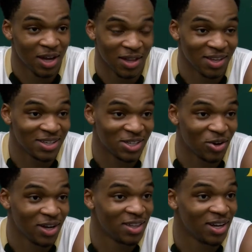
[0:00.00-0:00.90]
think it's a
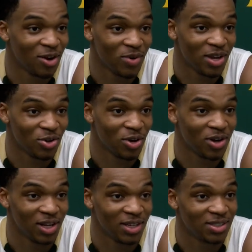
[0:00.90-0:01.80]
great thing that we, you know,
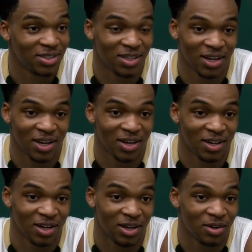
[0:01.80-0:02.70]
clicked,
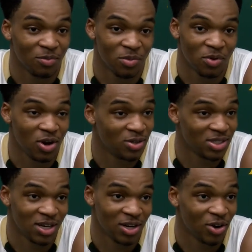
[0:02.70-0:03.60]
and coach
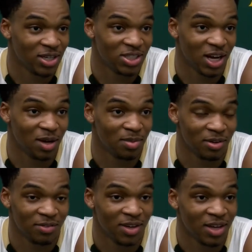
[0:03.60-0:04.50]
has done a great job
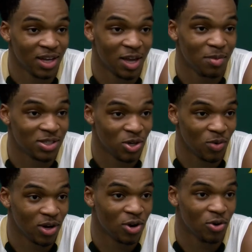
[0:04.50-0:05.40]
of keeping us on
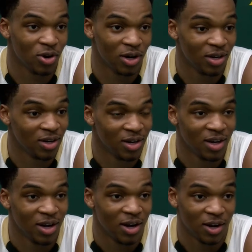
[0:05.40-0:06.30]
one accord.
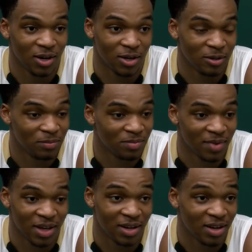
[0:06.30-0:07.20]

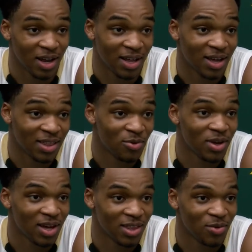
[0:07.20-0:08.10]
And I think
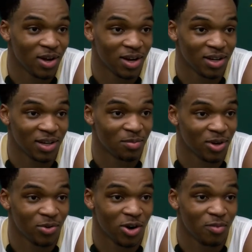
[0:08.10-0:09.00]
we are clicking
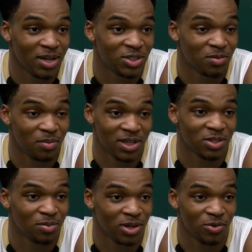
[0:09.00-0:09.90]
pretty well. We're
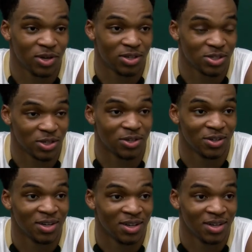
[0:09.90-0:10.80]
meshing pretty well, so
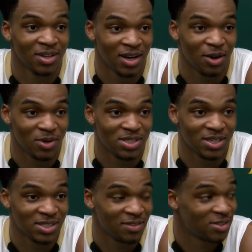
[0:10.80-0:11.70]
I would
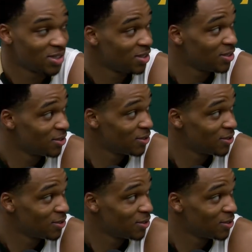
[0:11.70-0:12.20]
say it's safe to say that.